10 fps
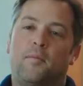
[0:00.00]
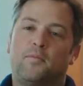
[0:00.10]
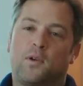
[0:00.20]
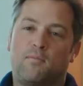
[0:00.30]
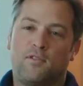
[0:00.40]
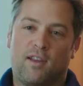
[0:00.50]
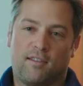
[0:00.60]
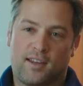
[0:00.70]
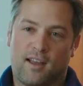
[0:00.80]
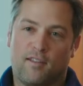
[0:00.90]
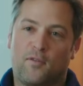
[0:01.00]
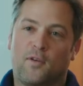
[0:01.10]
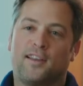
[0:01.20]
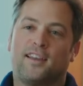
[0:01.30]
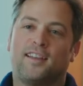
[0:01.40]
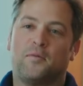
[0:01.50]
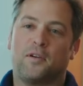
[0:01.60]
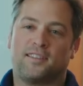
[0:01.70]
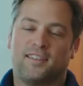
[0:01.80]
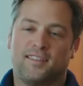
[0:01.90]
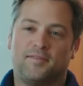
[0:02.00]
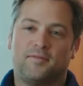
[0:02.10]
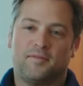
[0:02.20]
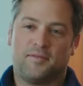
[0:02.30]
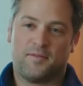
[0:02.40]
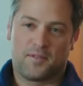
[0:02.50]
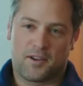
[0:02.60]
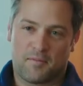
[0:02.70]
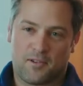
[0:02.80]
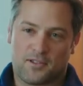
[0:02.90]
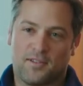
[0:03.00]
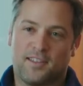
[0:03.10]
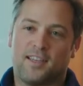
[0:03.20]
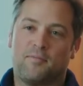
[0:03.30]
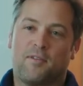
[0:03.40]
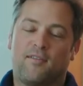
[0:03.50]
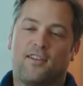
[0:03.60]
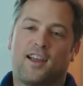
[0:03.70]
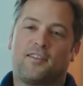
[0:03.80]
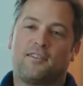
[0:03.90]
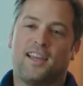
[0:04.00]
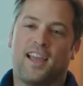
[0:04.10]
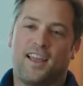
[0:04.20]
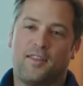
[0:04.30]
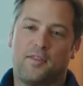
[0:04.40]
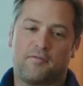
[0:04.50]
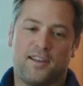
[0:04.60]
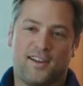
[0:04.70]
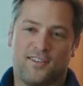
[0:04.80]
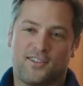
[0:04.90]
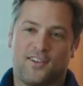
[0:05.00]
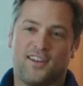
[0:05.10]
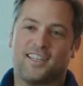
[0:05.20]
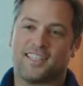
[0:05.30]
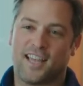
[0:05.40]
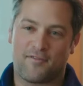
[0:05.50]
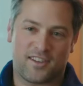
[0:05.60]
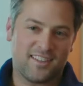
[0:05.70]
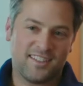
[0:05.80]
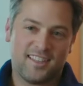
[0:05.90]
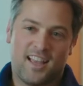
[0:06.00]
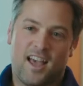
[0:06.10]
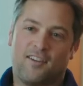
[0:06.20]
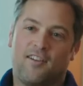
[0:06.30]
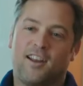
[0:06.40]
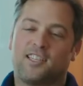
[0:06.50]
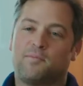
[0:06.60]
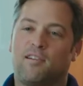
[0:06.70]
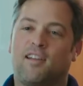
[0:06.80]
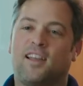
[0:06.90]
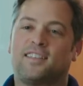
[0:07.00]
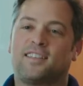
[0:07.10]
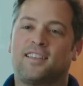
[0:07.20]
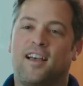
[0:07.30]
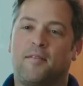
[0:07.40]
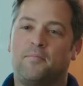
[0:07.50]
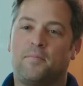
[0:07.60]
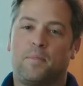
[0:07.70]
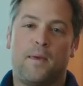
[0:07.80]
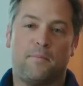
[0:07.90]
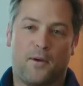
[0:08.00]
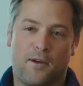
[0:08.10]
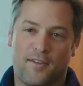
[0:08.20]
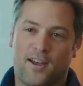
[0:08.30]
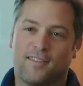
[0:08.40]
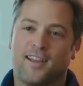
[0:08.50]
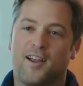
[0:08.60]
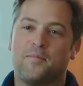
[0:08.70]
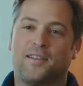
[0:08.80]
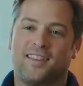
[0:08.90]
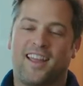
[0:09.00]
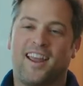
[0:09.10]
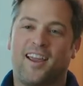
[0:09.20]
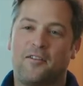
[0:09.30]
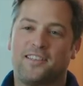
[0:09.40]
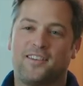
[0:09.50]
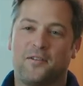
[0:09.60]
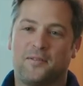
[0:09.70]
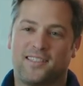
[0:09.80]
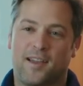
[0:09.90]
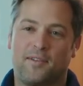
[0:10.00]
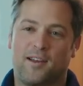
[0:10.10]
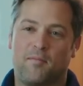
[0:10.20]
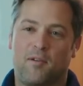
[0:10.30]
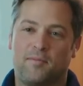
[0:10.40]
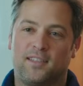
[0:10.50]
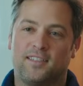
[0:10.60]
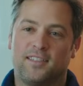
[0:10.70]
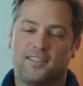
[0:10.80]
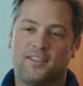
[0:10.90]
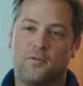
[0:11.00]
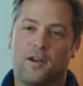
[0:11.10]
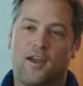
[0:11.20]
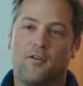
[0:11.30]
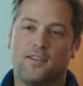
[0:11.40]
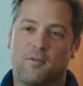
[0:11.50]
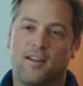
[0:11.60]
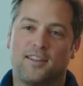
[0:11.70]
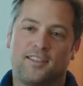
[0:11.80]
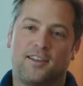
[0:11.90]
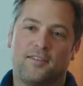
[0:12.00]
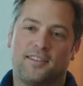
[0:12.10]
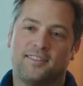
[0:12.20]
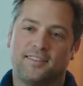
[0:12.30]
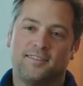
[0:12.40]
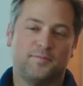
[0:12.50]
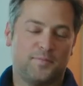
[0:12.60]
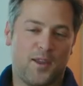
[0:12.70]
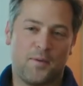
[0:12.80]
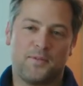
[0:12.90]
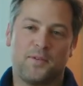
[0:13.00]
so I moved out to California, worked in commercial real estate private equity, and 3 years turned into 7. Had a great experience. Met my wife out there, but then I always knew it was time to come home to do what I always wanted to do. And now I'm